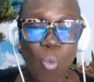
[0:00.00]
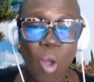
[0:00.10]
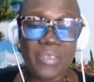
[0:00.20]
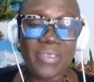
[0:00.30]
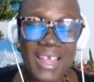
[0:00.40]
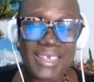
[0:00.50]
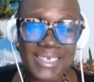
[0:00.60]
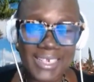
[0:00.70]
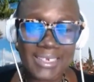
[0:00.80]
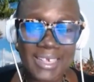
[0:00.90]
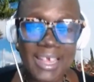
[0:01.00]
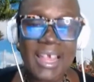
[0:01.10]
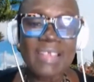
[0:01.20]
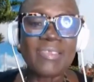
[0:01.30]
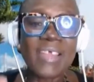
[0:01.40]
what they did,
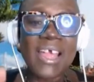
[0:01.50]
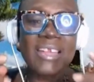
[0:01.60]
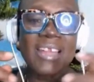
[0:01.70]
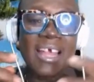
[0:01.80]
they mm-hmm.